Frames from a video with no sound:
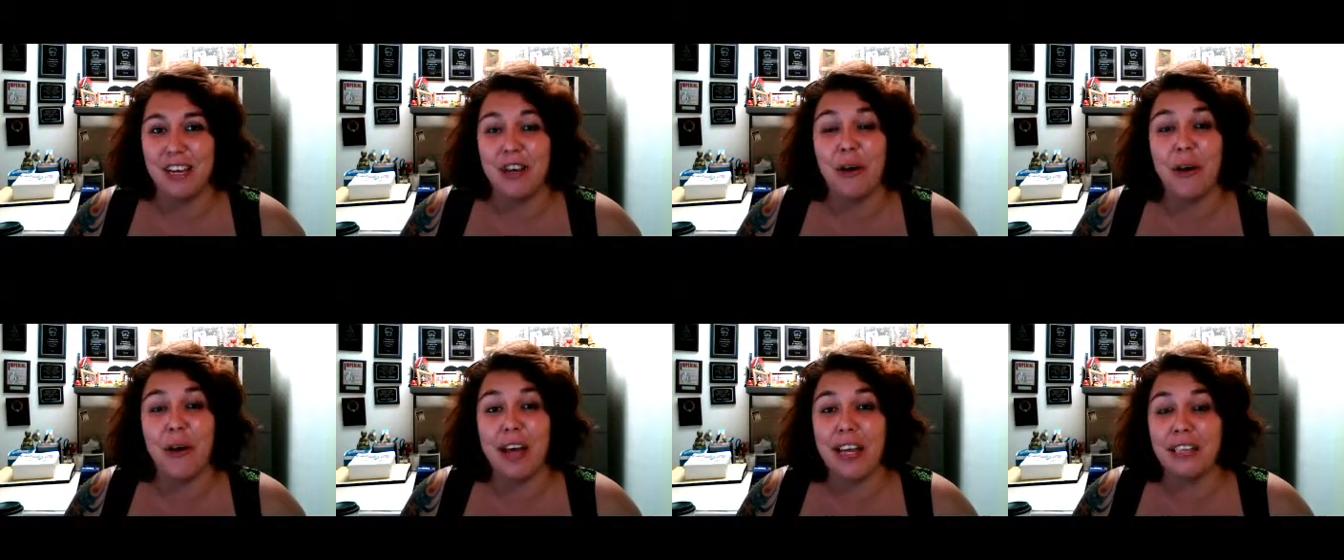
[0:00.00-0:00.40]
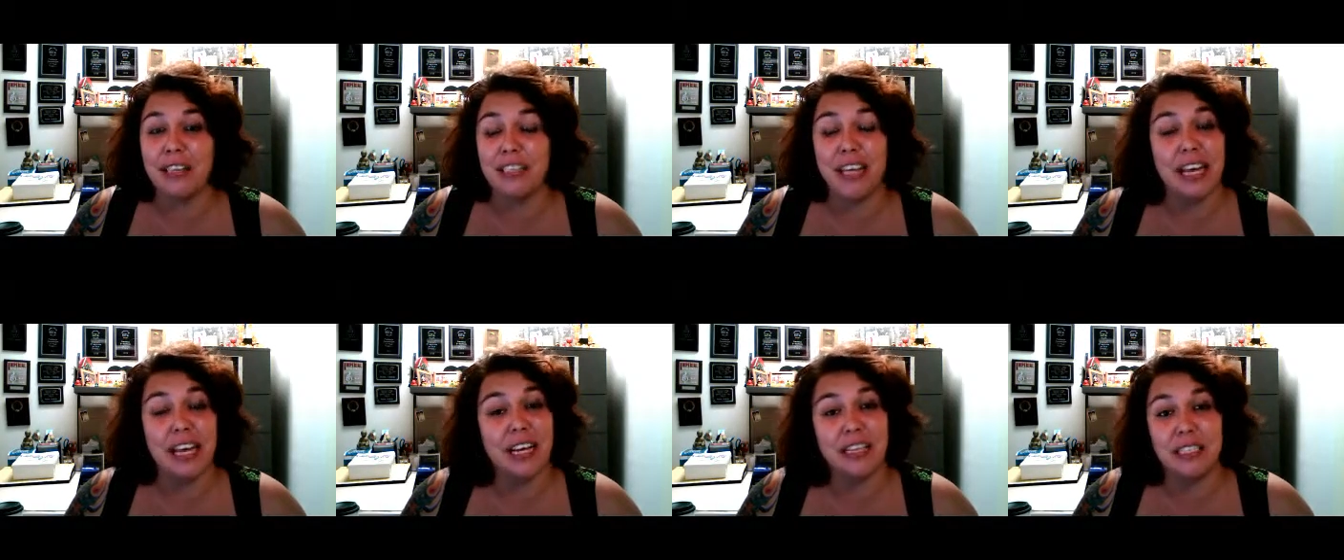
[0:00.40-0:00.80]
Go ahead
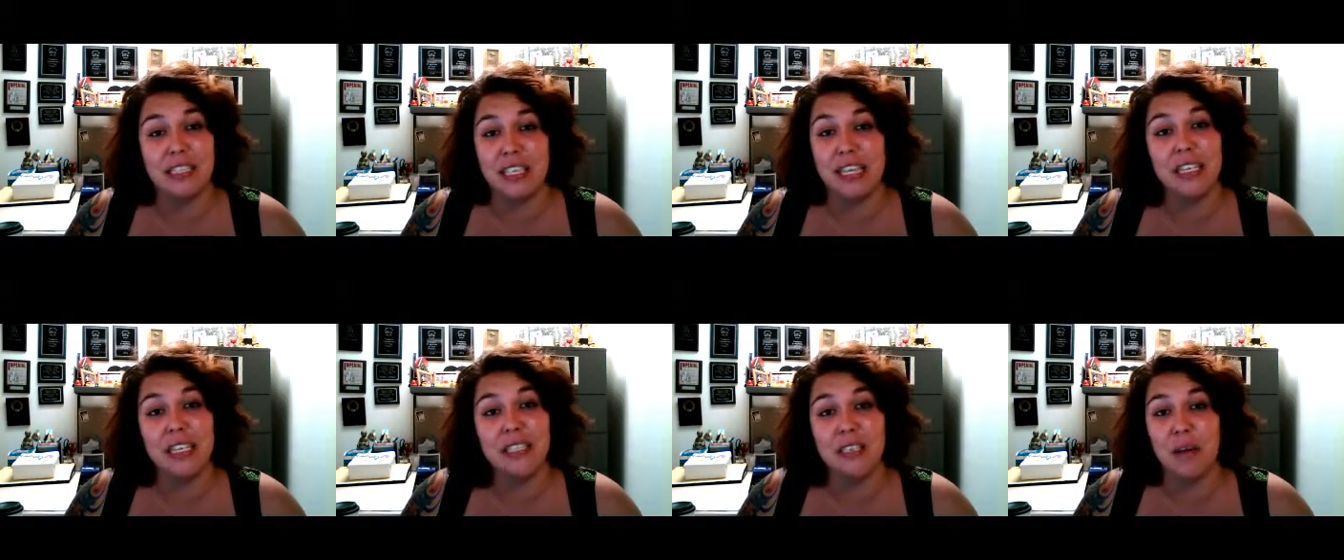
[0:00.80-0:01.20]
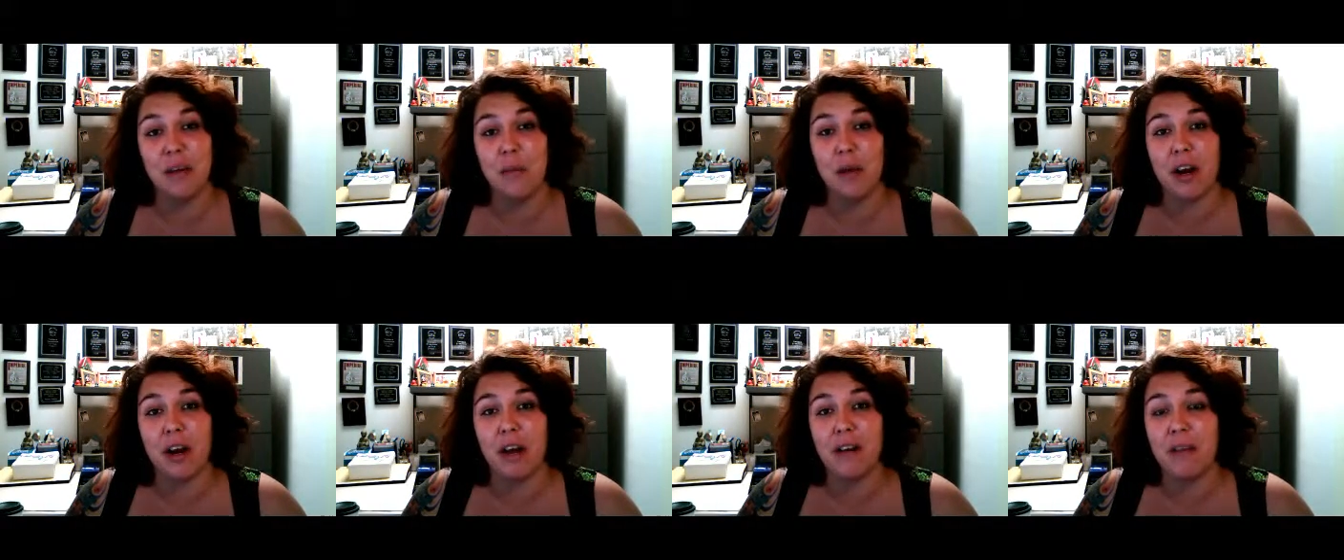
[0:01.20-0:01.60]
and take a seat
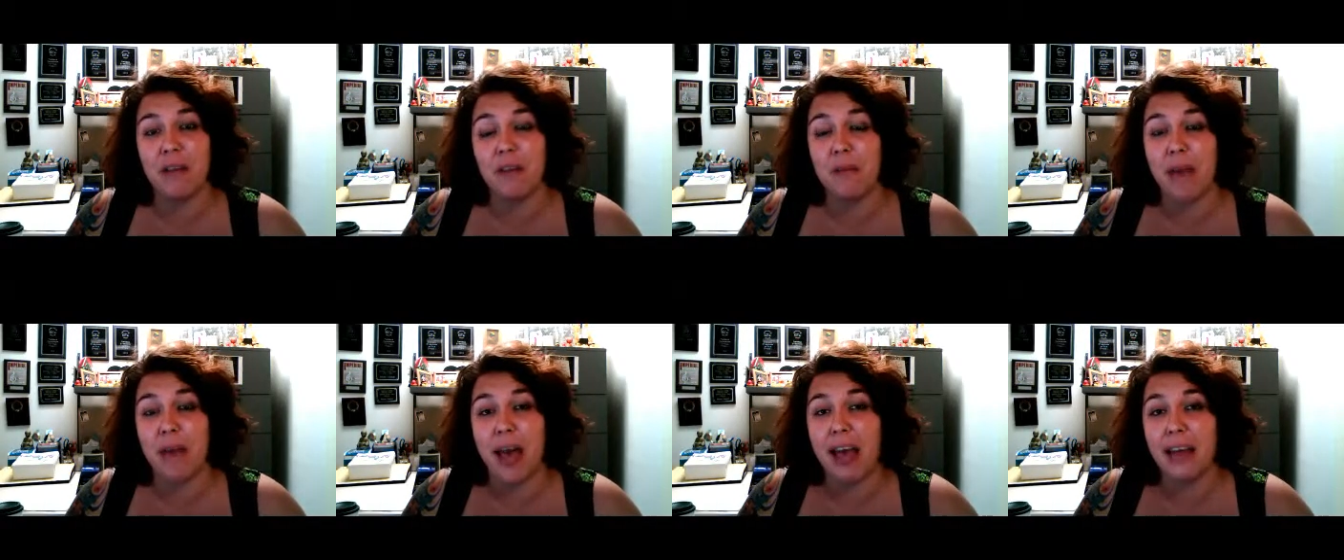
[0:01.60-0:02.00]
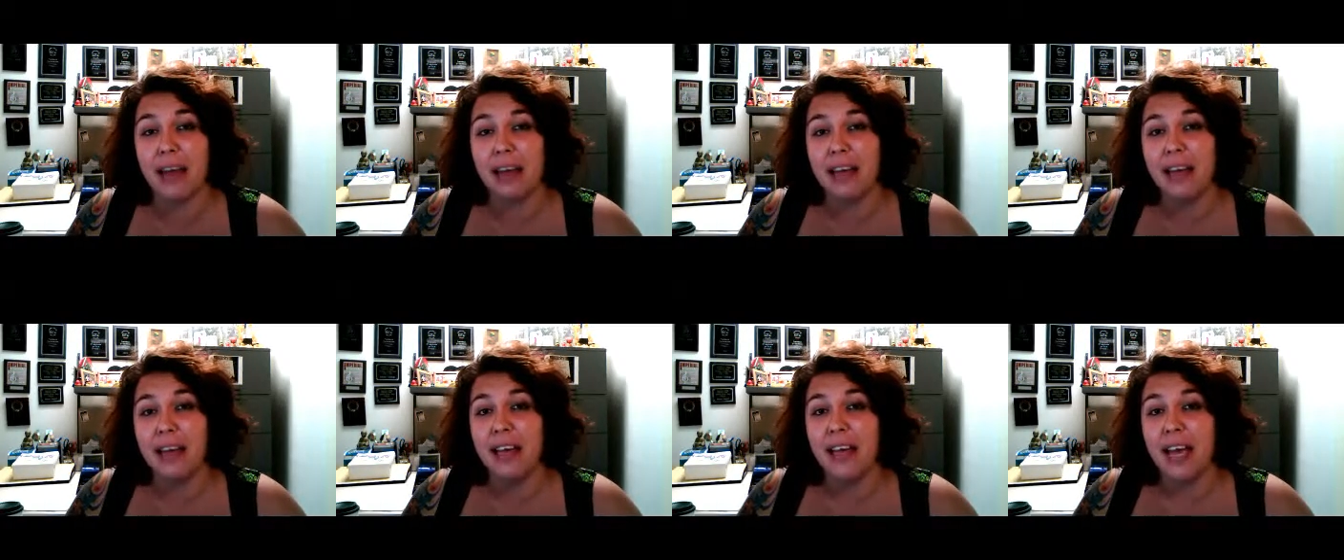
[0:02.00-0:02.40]
somewhere in the
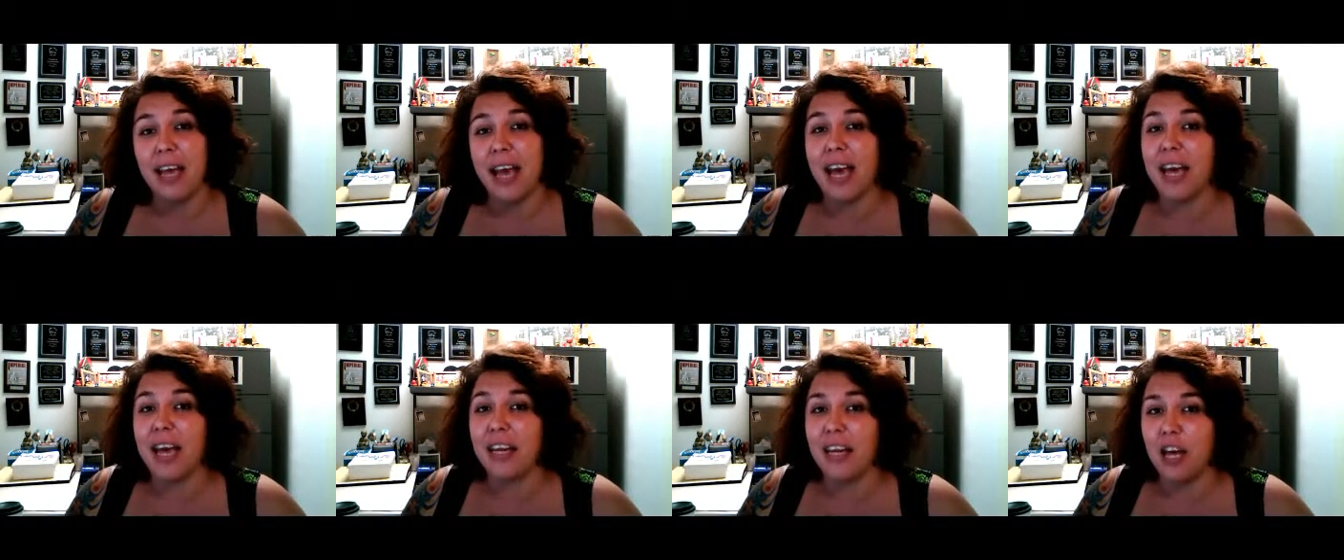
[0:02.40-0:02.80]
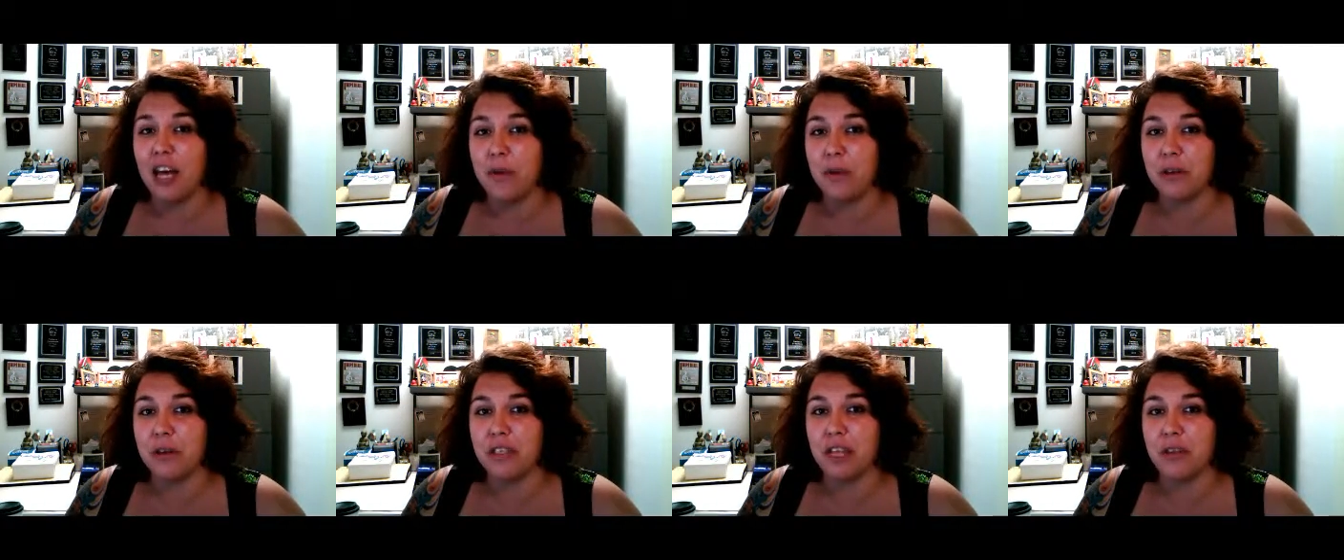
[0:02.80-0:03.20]
back and
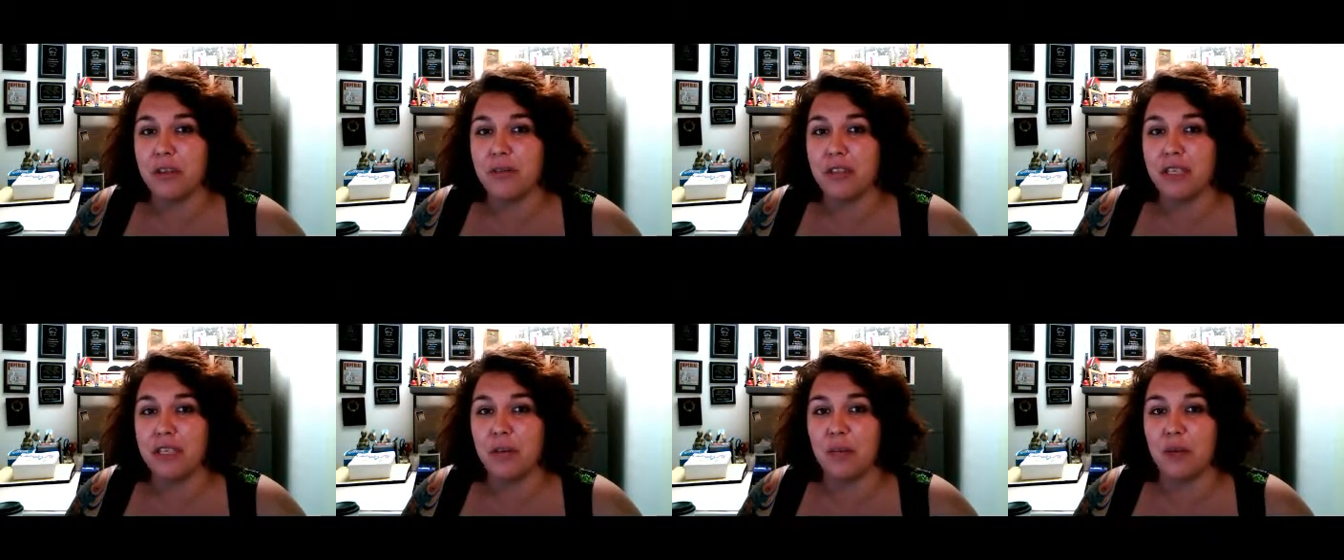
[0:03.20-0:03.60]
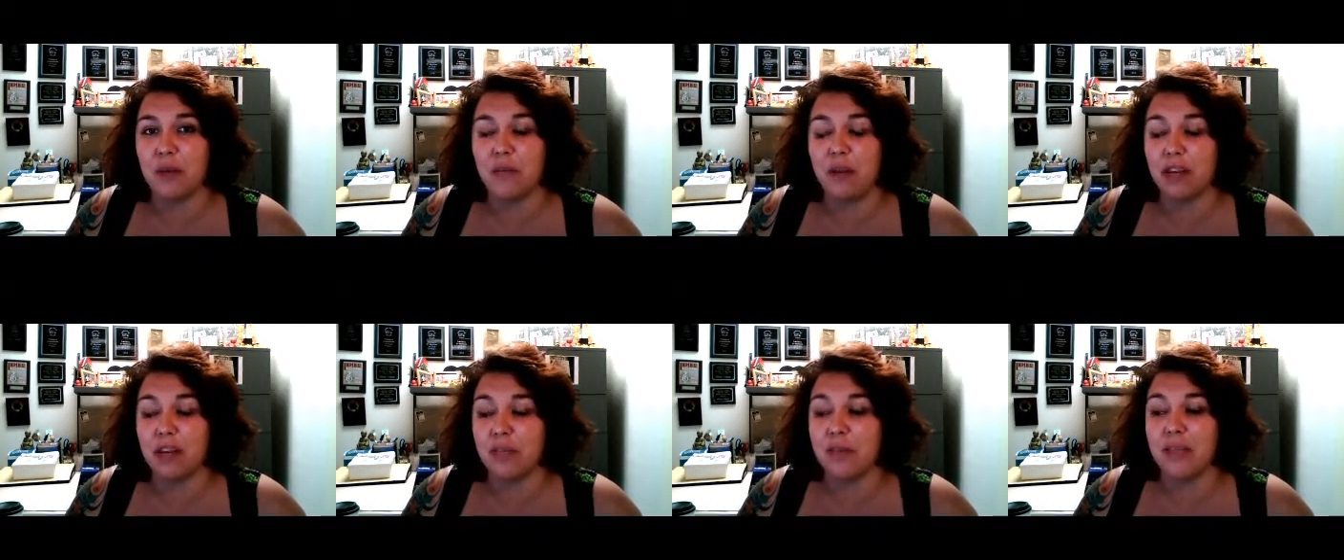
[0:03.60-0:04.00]
help yourself to some
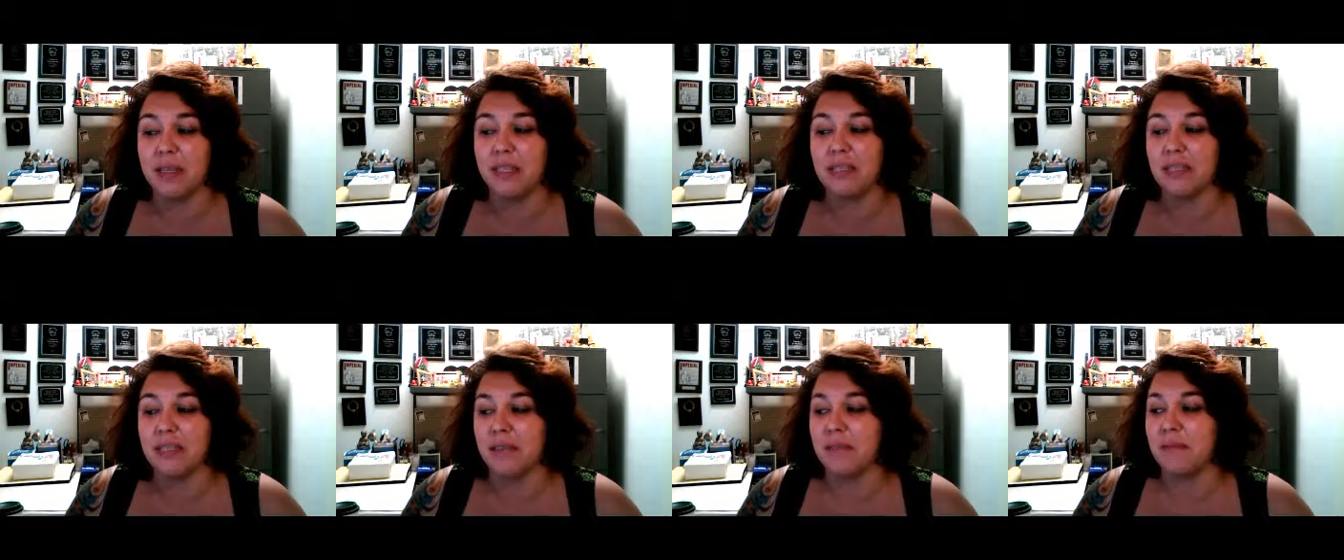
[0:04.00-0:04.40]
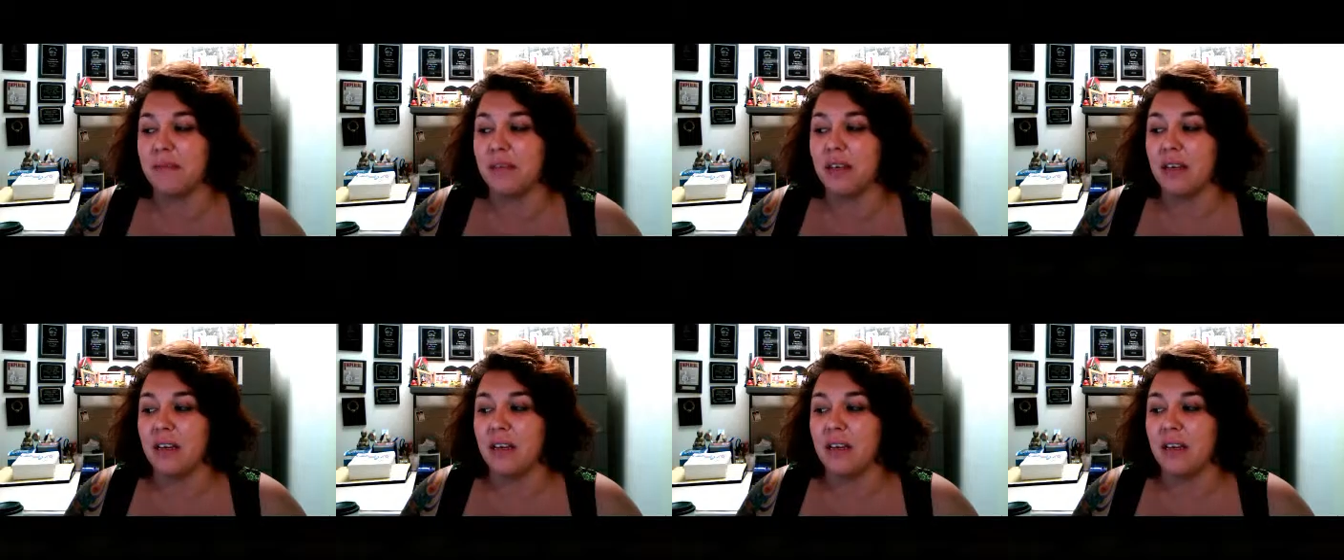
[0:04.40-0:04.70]
refreshments.